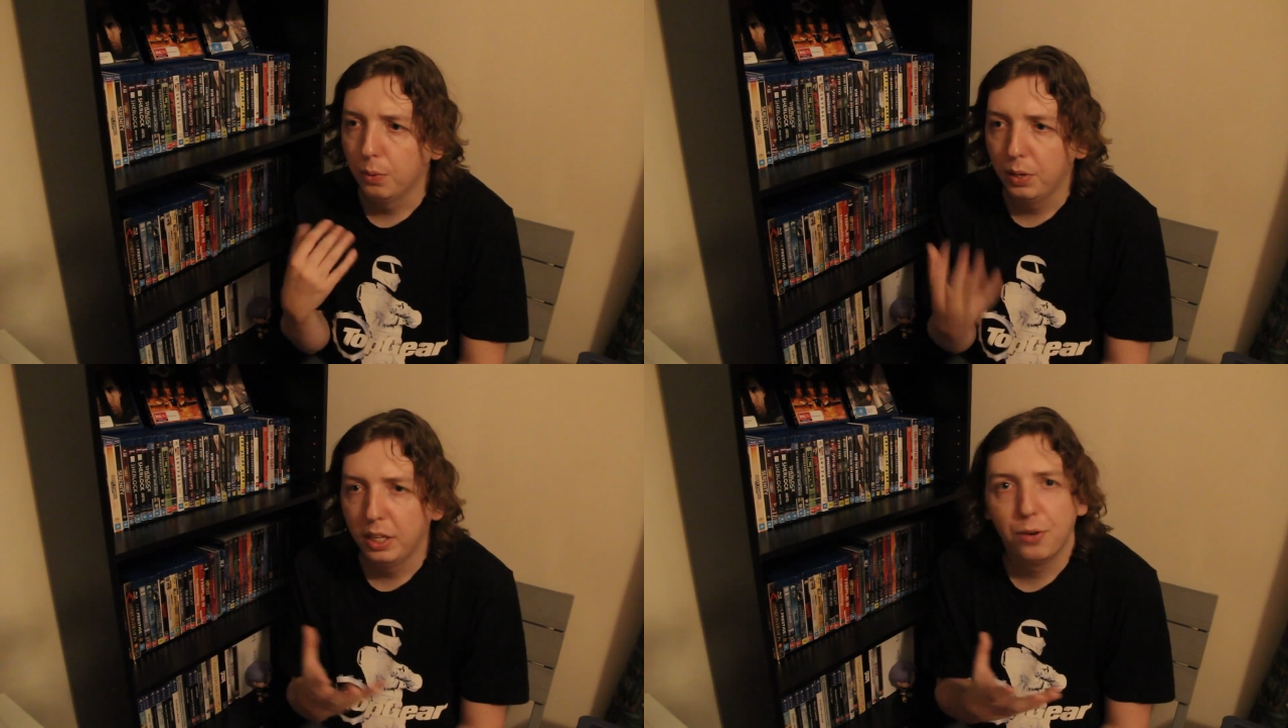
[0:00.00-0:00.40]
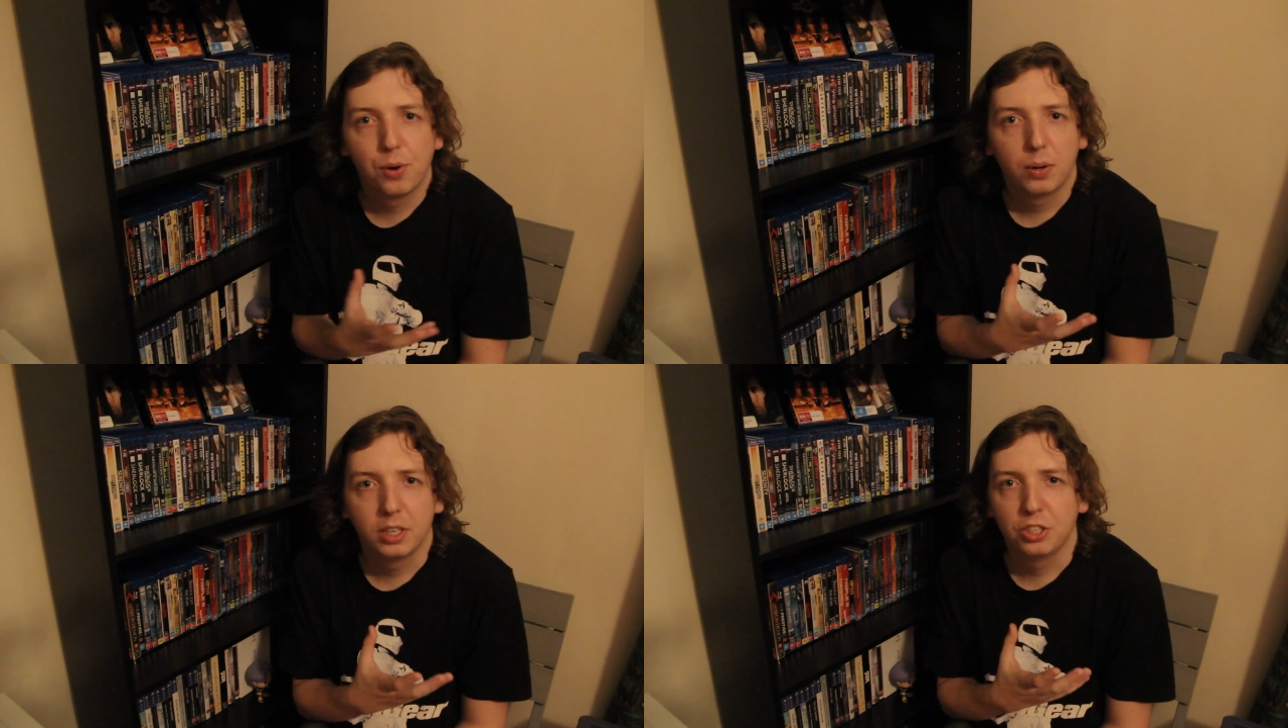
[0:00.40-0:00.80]
really
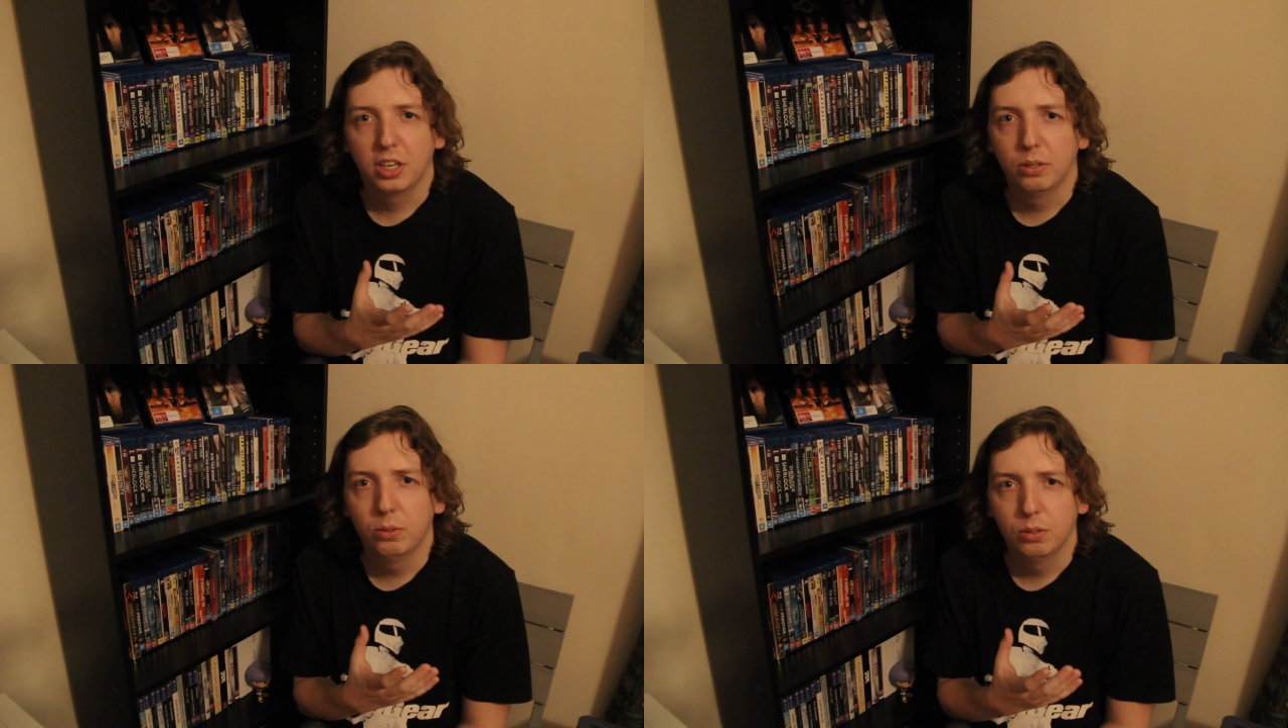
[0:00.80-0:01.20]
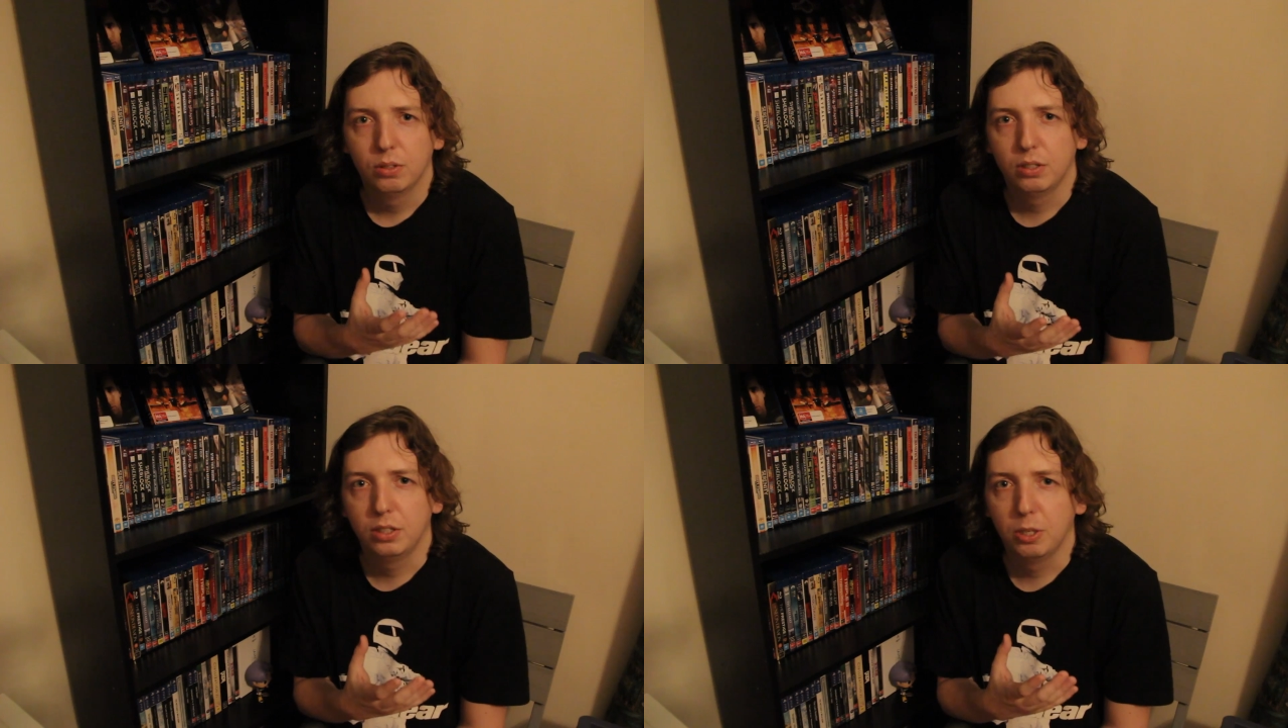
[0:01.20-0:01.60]
growing the channel
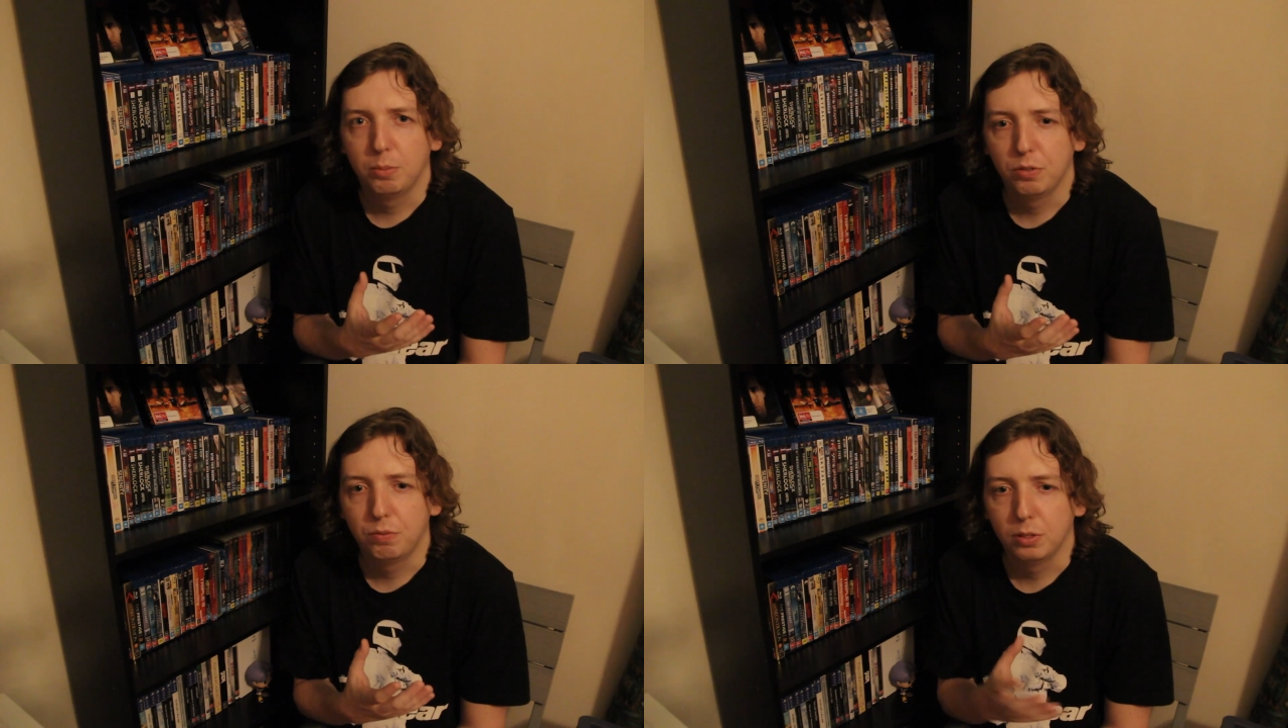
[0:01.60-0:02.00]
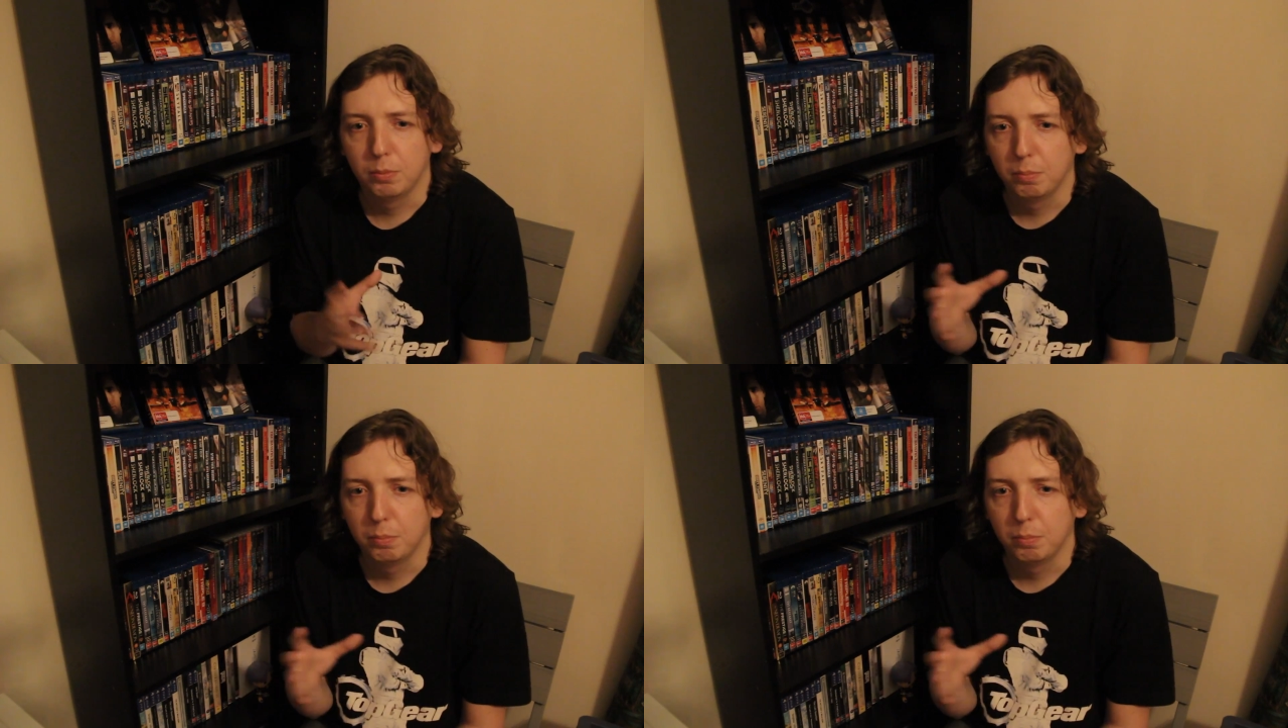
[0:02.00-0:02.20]
in terms of